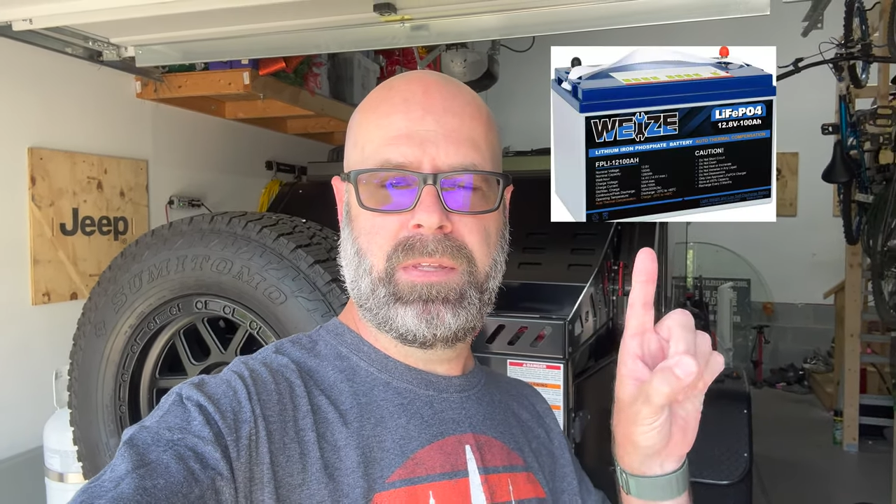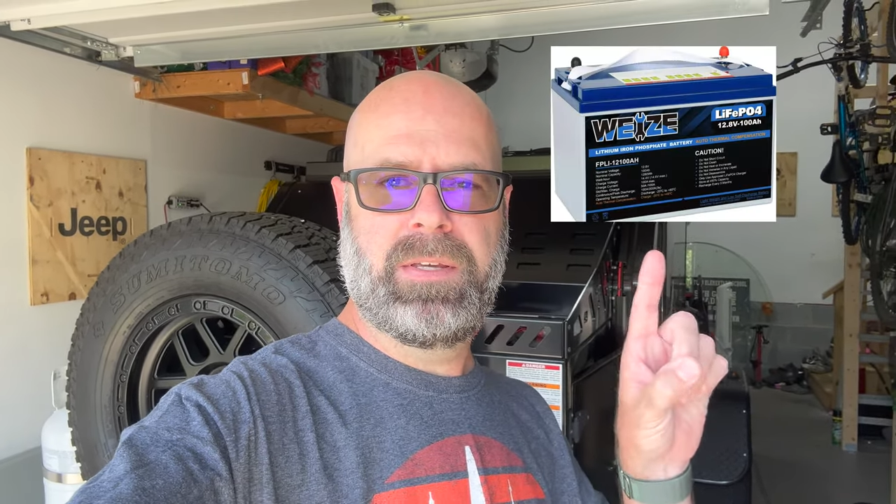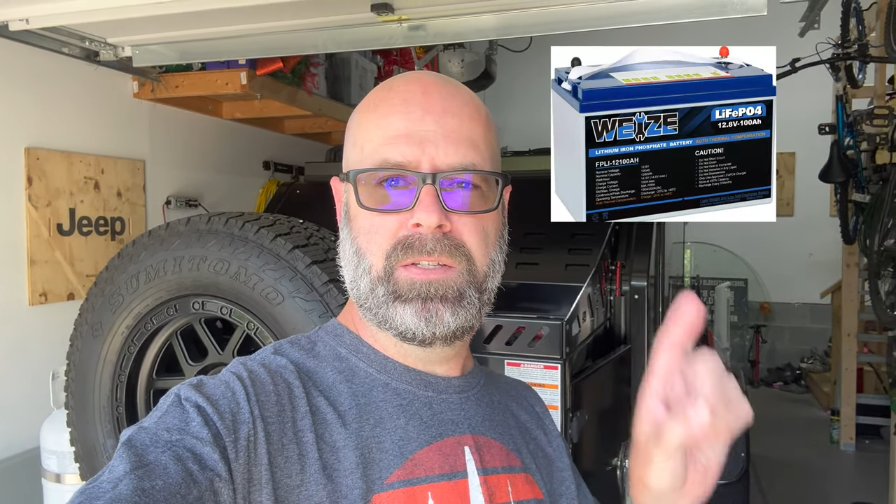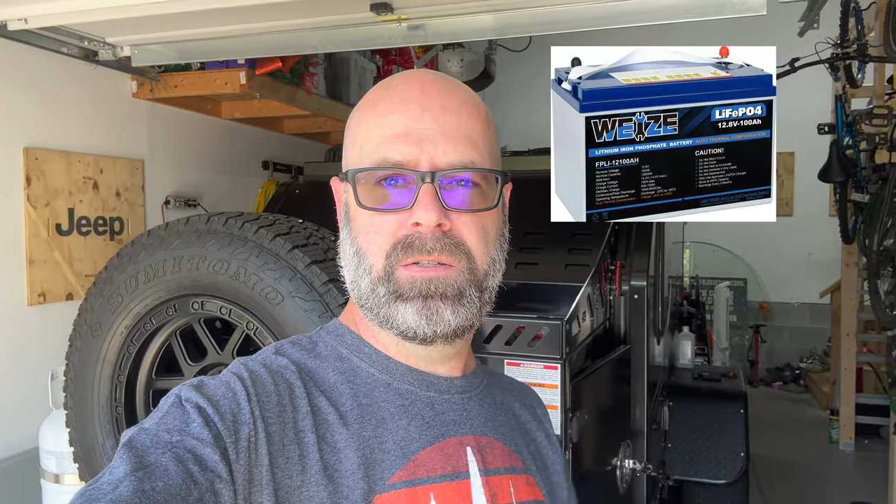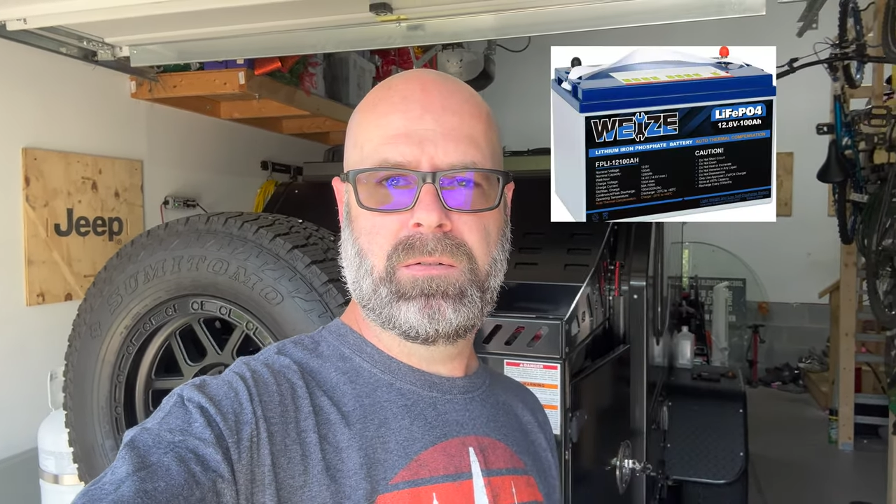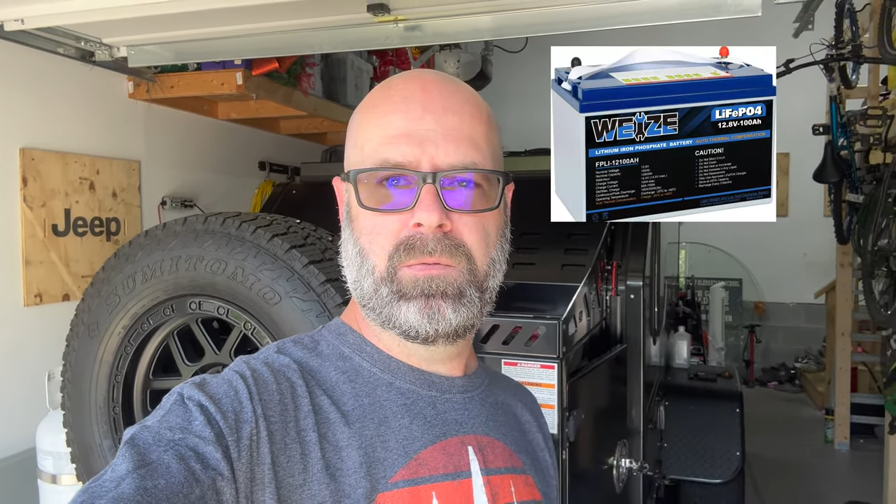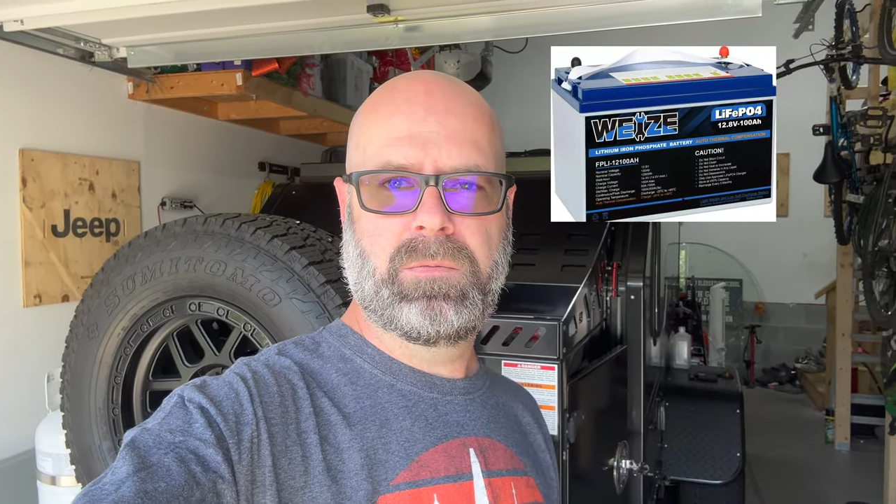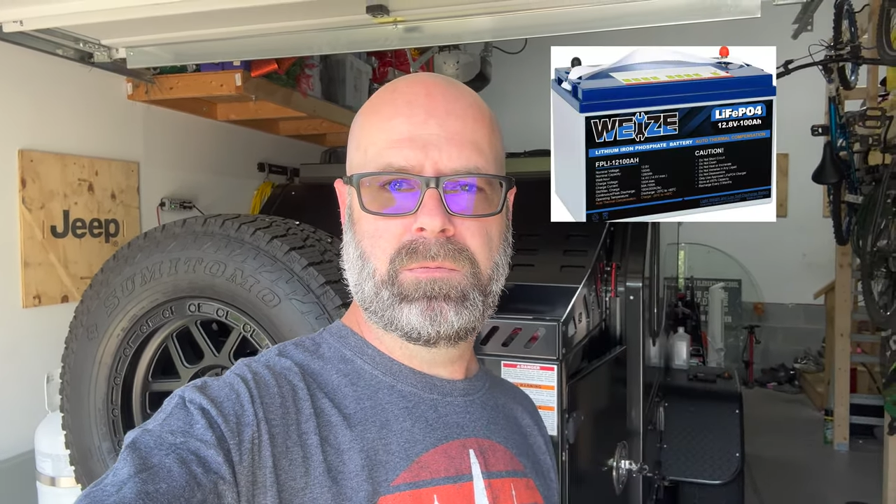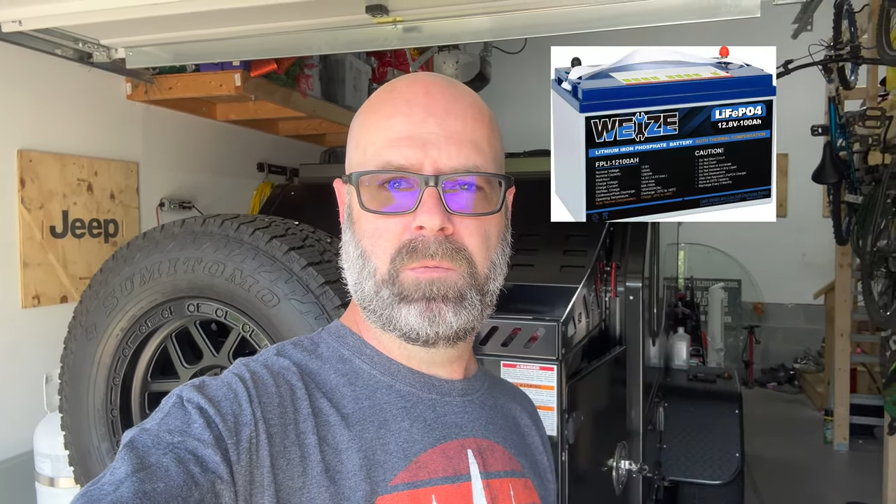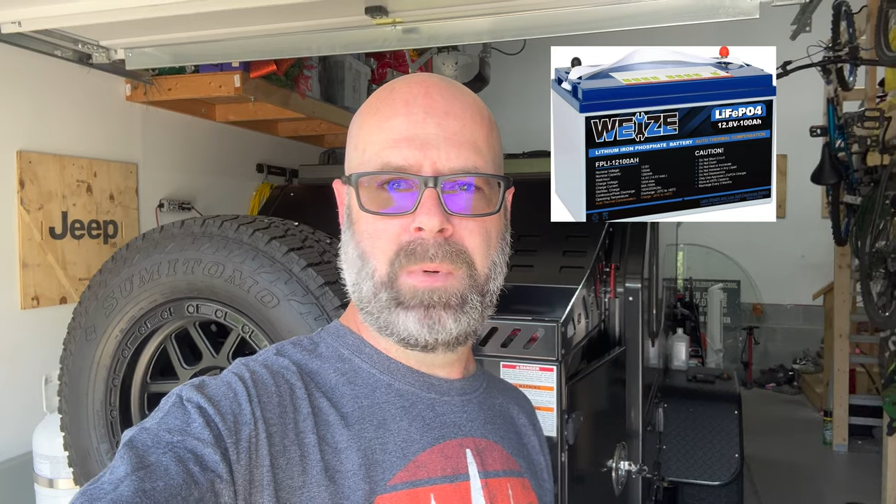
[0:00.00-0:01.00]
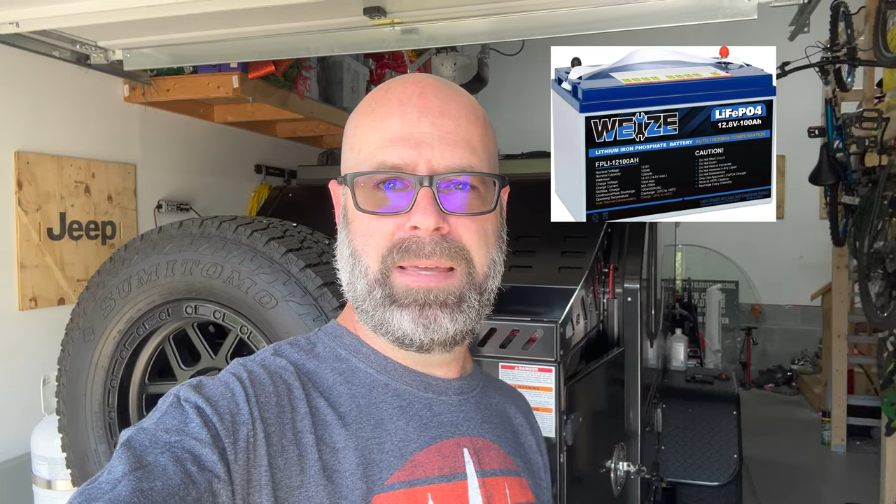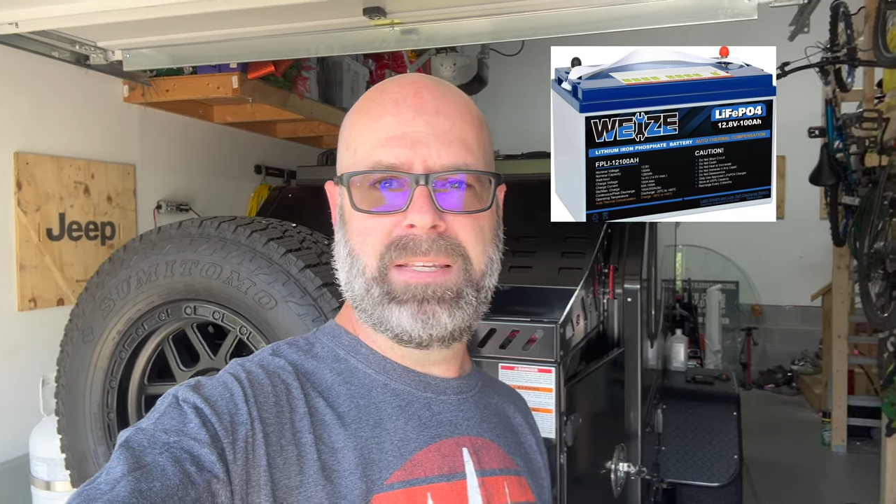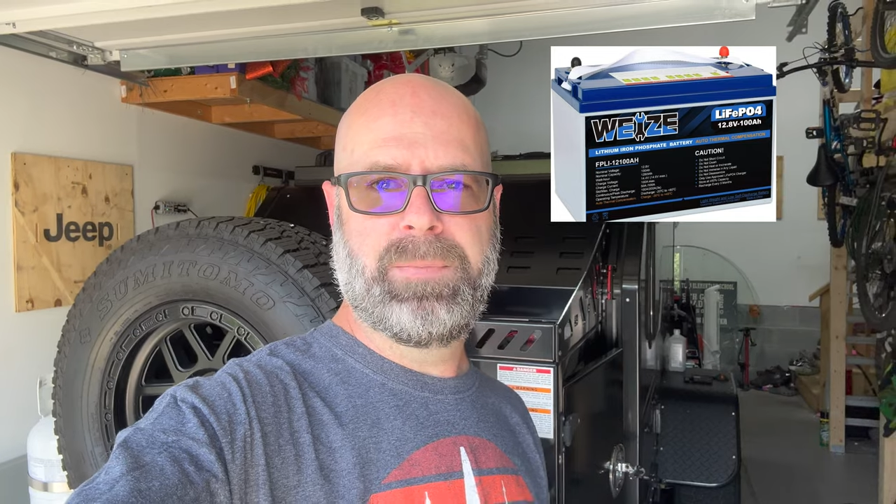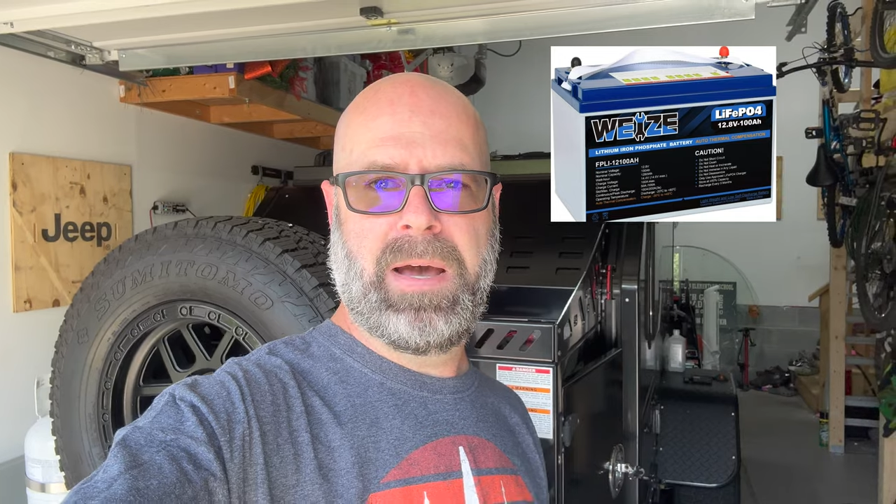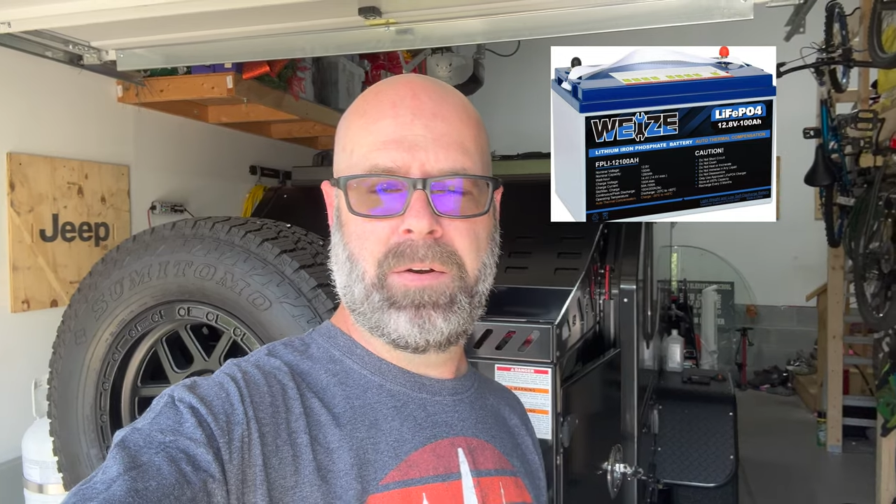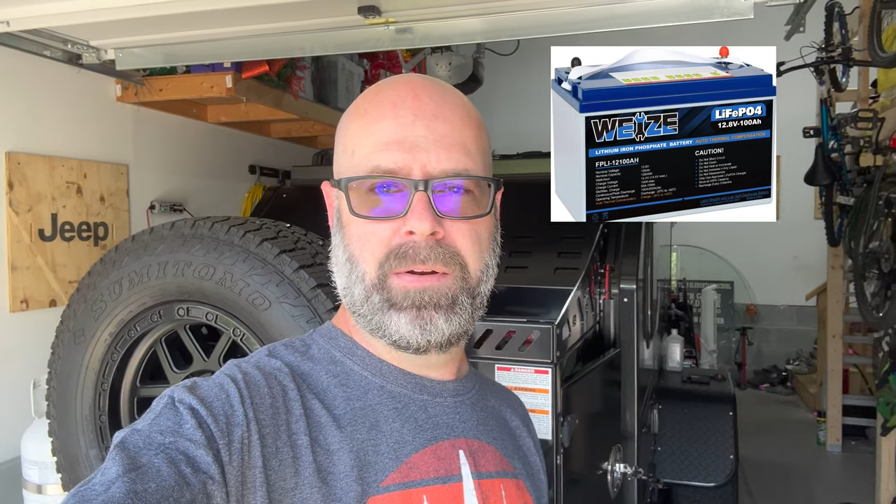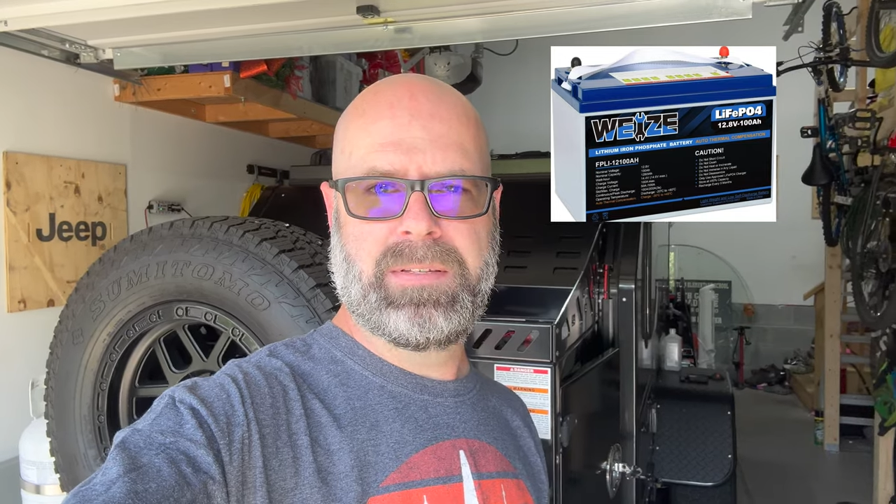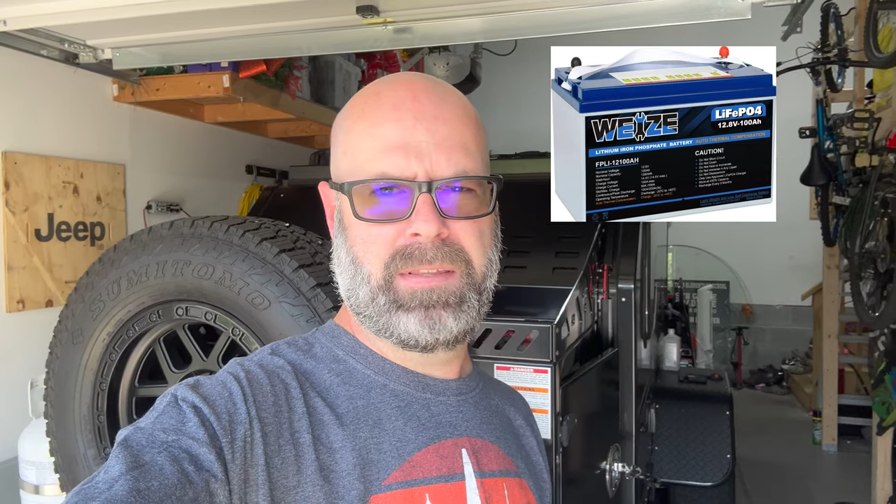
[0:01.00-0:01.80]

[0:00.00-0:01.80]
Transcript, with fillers: these Weize batteries.